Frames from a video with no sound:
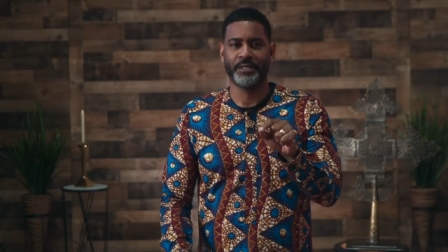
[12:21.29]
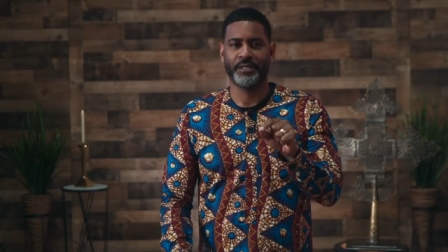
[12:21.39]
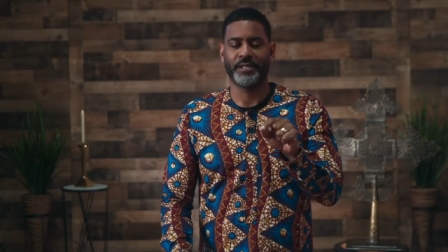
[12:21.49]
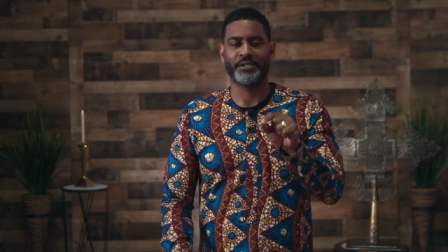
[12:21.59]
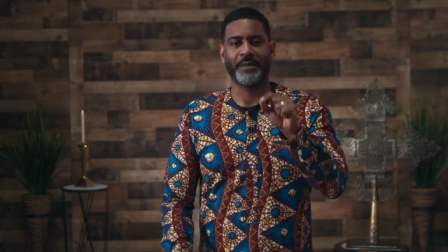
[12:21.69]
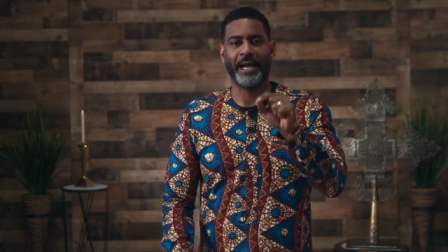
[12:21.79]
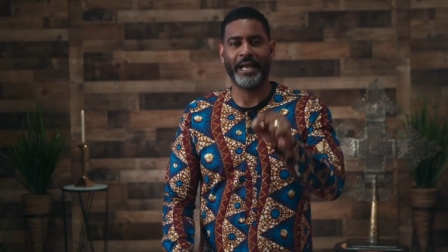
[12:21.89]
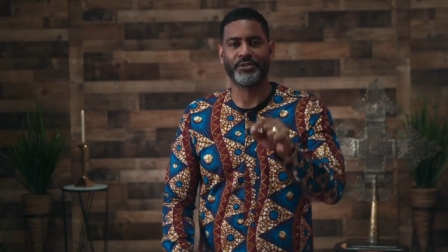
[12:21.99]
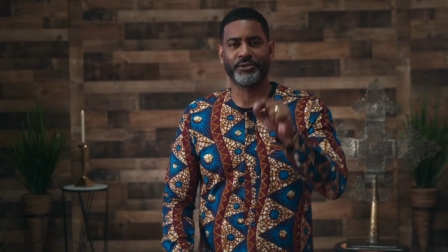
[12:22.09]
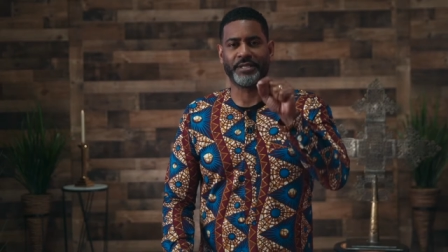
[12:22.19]
It is Maya
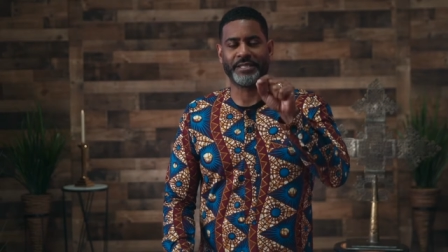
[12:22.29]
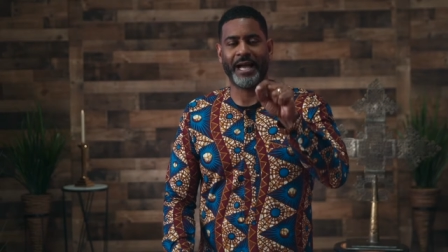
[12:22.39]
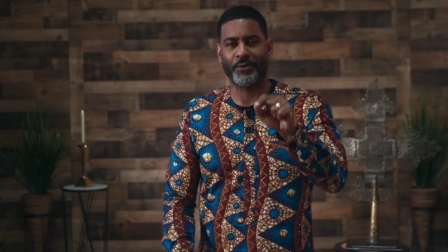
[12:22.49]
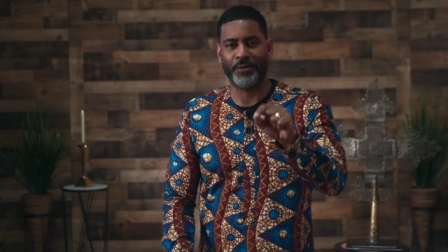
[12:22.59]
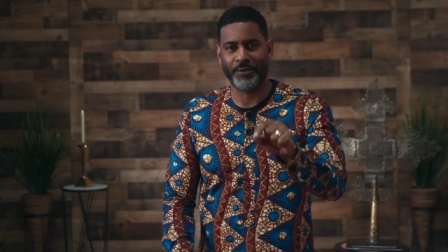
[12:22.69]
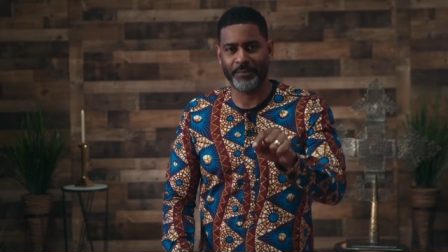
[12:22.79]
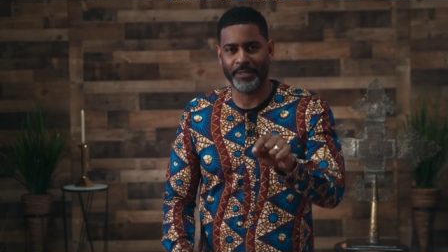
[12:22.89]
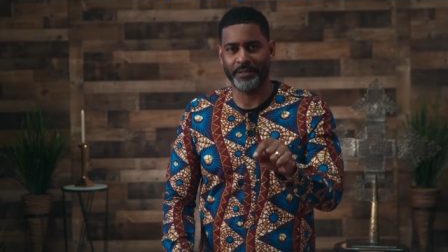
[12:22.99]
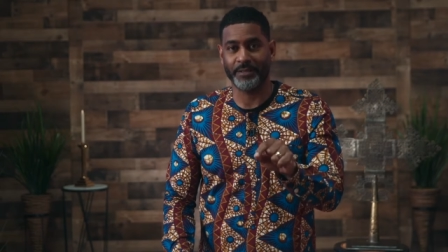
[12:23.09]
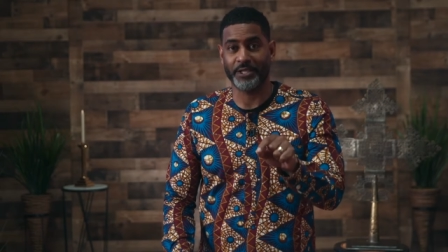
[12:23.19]
Angelou, it is Howard
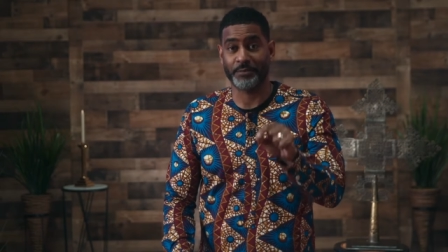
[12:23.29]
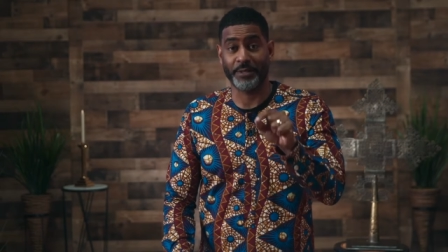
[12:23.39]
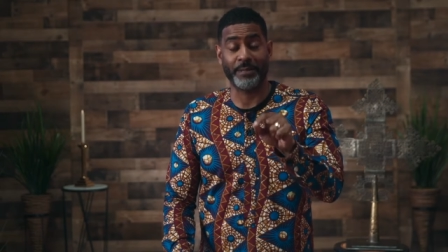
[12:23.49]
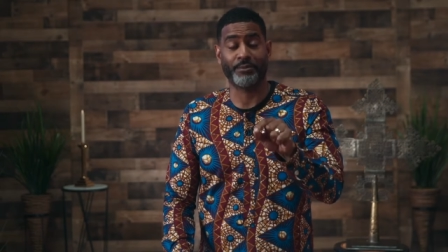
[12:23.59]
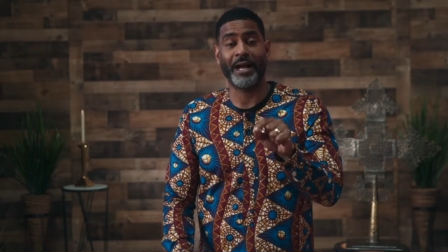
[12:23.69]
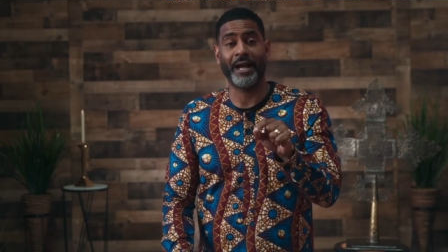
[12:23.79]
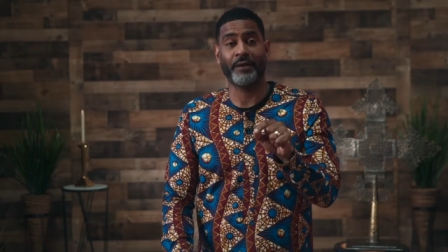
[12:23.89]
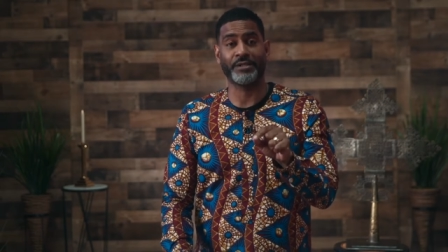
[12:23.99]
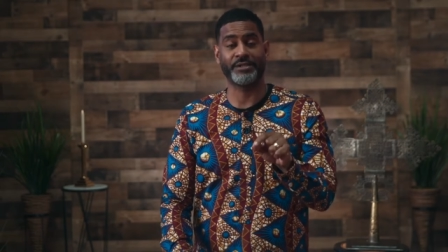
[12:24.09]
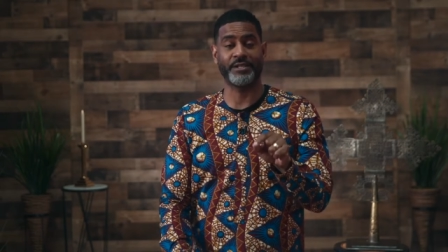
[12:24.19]
Thurman, it is Brené Brown
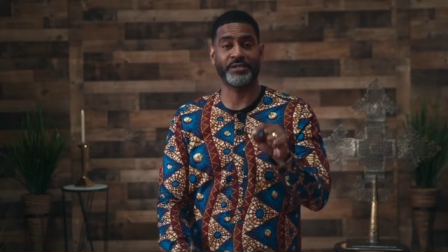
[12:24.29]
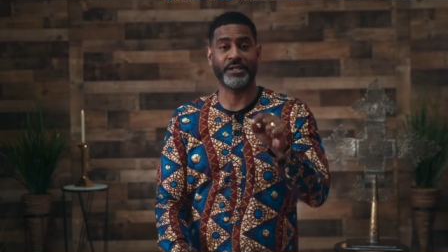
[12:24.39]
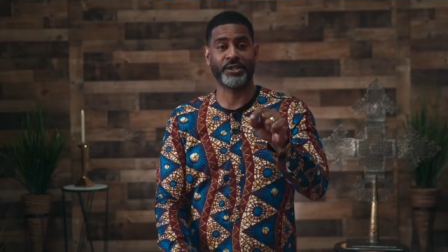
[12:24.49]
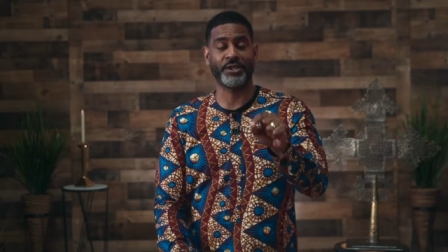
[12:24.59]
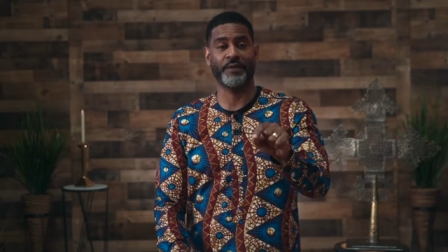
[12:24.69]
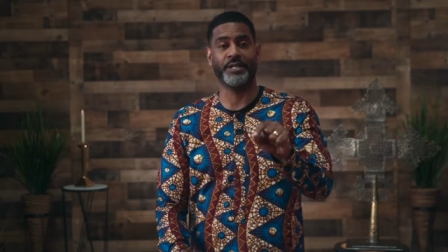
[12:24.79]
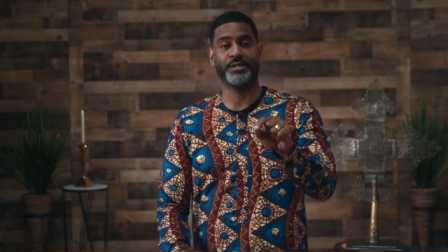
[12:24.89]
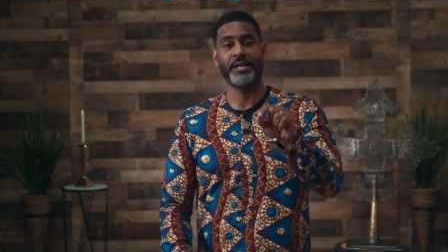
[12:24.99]
that says that courage,